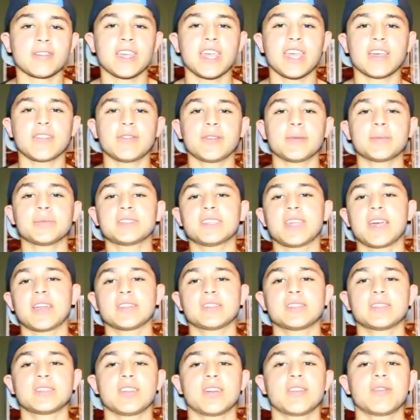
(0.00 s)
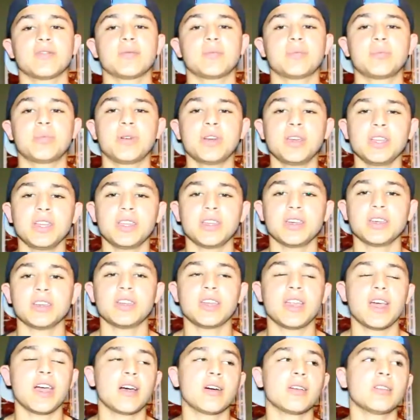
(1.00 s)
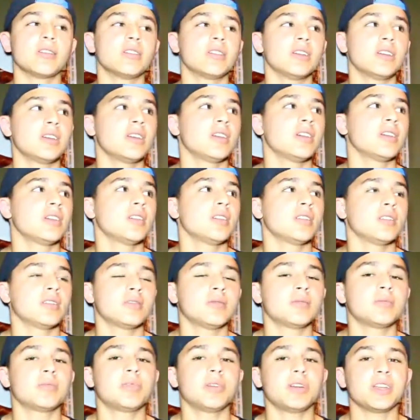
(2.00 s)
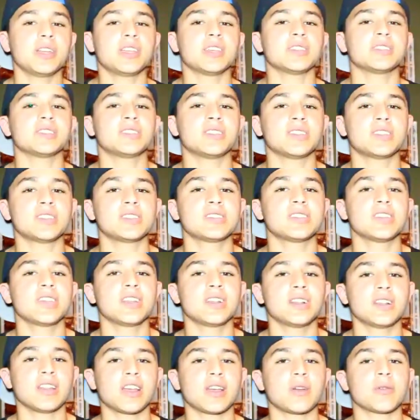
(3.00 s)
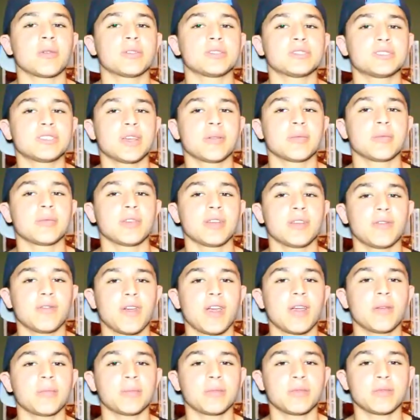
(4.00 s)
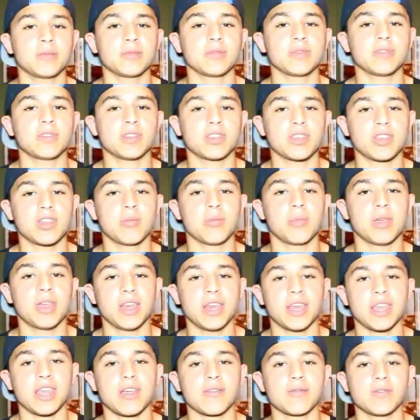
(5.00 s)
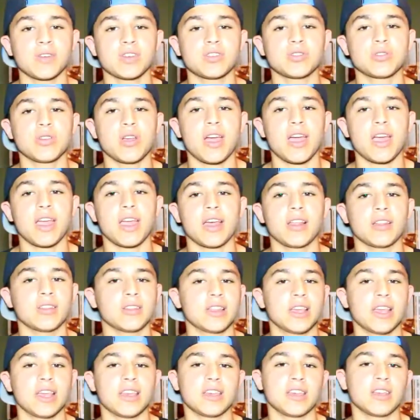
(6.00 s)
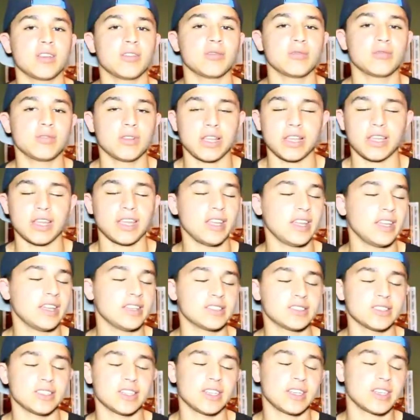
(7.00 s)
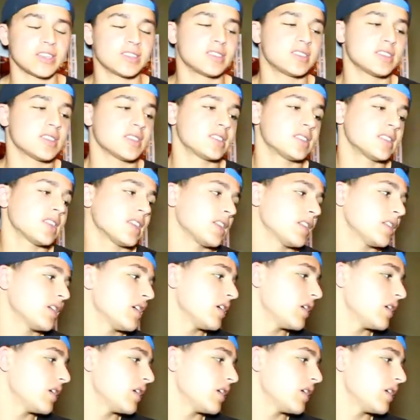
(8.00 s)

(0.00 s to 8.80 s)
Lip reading: kickflips down stuff pretty good now, pretty consistent. If I'm committing every try, I'll land it easily consistent.